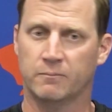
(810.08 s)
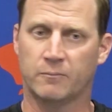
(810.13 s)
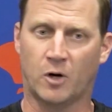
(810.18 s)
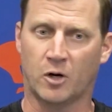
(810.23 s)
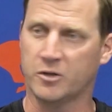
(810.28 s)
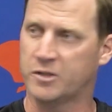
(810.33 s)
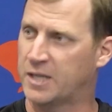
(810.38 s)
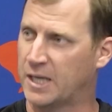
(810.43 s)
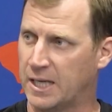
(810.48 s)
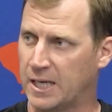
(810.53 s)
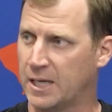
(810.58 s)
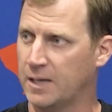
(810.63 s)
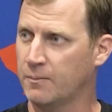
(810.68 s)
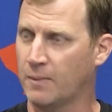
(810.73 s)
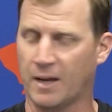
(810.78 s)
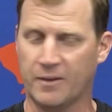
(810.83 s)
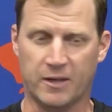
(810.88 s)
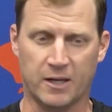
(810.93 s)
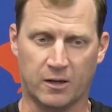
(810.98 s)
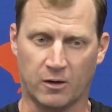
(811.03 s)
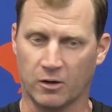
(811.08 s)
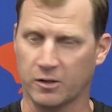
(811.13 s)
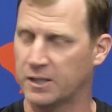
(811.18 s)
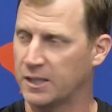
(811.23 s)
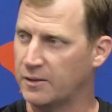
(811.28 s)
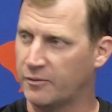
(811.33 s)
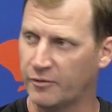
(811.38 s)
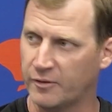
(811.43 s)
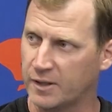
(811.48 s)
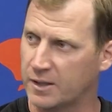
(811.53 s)
Our team, I think our
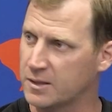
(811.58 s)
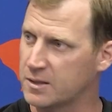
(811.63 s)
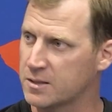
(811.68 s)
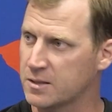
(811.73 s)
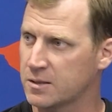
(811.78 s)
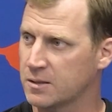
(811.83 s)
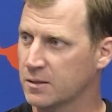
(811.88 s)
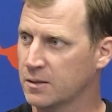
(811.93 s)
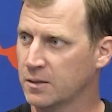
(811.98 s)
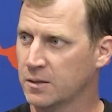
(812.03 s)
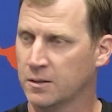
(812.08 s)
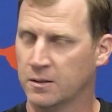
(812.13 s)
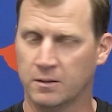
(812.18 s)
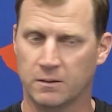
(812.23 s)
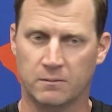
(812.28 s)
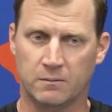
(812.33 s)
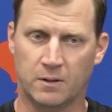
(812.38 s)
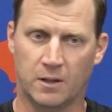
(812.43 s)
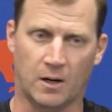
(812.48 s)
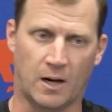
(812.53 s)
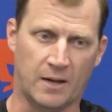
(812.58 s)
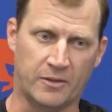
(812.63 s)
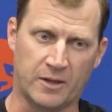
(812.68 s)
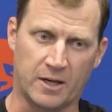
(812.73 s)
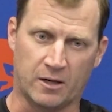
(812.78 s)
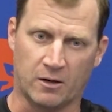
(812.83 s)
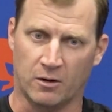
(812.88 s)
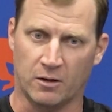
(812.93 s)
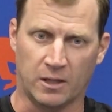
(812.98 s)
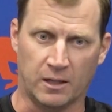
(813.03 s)
defense you know, I
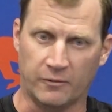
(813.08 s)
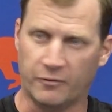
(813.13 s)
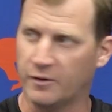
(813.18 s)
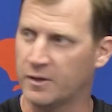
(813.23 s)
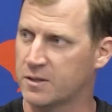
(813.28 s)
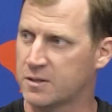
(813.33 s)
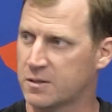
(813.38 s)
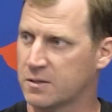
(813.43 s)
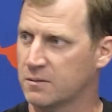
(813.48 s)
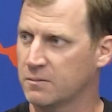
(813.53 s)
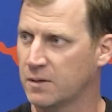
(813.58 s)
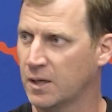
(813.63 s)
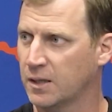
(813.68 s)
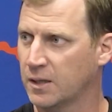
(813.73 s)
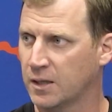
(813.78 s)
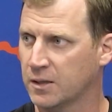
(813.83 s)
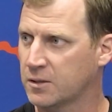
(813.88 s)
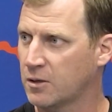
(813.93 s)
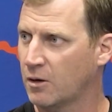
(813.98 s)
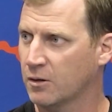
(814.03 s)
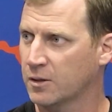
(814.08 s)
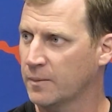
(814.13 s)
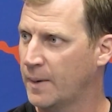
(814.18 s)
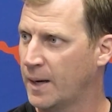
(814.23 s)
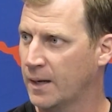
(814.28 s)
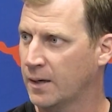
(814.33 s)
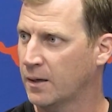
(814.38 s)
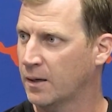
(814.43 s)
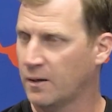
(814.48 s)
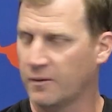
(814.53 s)
think our defense doesn't get talked
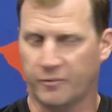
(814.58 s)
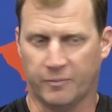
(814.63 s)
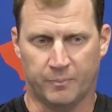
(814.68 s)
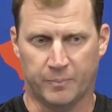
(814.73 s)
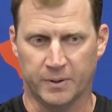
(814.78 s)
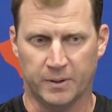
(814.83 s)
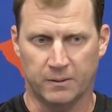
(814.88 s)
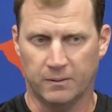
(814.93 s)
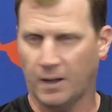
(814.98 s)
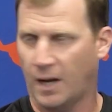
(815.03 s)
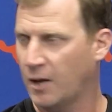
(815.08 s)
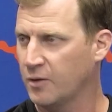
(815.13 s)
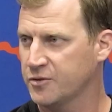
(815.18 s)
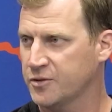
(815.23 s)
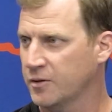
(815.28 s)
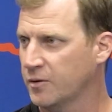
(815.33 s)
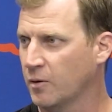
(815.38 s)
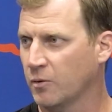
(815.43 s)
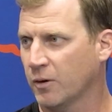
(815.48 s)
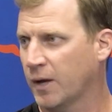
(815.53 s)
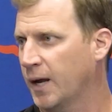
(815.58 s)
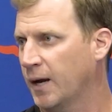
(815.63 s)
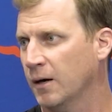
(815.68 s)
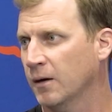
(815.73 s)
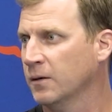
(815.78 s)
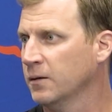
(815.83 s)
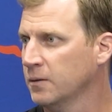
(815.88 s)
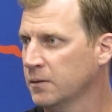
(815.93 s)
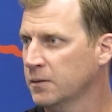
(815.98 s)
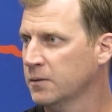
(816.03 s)
about enough, but I also don't
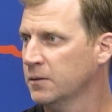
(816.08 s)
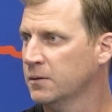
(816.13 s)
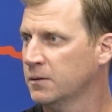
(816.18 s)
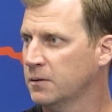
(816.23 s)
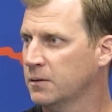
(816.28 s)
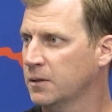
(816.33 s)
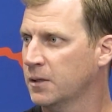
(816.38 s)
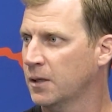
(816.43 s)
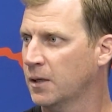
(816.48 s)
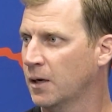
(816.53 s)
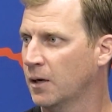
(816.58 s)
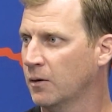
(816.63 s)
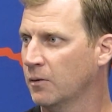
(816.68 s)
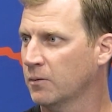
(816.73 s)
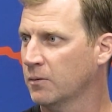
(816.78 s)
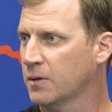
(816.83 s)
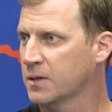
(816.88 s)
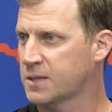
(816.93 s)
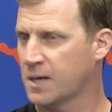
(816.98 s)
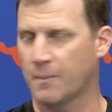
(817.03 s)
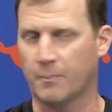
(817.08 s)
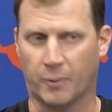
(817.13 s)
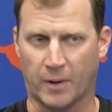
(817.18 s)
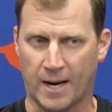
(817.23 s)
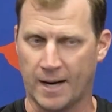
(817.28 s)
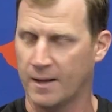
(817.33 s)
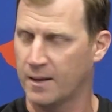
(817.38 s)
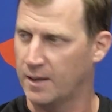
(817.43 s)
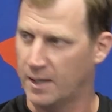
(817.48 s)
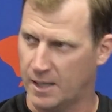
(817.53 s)
care, you know, because I'm
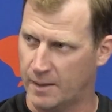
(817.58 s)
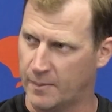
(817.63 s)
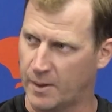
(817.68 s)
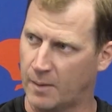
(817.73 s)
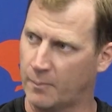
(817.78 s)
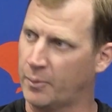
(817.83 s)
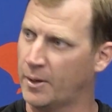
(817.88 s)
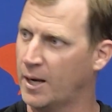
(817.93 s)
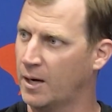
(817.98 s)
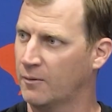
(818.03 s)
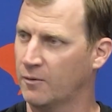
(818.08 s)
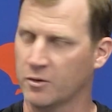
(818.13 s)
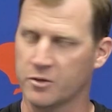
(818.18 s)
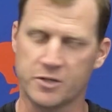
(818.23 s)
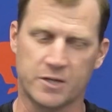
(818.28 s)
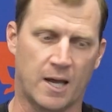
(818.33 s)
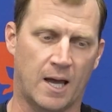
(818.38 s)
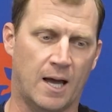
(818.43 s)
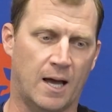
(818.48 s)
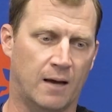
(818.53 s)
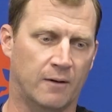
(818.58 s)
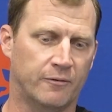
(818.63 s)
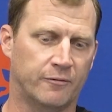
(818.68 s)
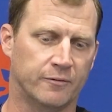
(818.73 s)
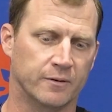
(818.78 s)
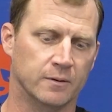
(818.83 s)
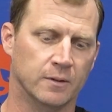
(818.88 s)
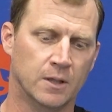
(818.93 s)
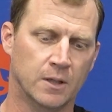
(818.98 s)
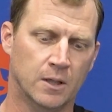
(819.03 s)
proud of them and I'm proud of our staff.
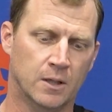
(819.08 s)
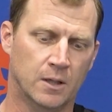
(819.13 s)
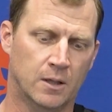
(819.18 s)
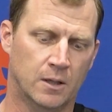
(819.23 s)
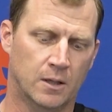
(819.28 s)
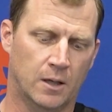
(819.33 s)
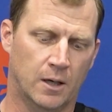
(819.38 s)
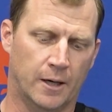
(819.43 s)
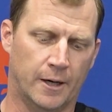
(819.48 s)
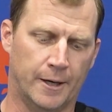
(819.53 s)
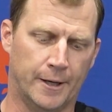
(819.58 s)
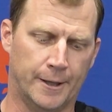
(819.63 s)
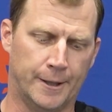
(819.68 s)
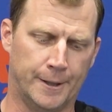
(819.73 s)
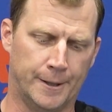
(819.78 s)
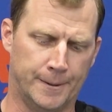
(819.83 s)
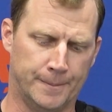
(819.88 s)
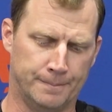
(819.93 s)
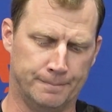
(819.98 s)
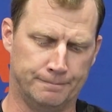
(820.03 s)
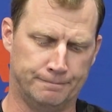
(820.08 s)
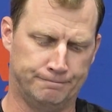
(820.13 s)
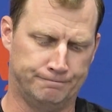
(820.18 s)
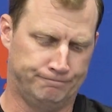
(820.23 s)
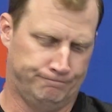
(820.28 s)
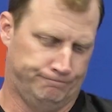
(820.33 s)
And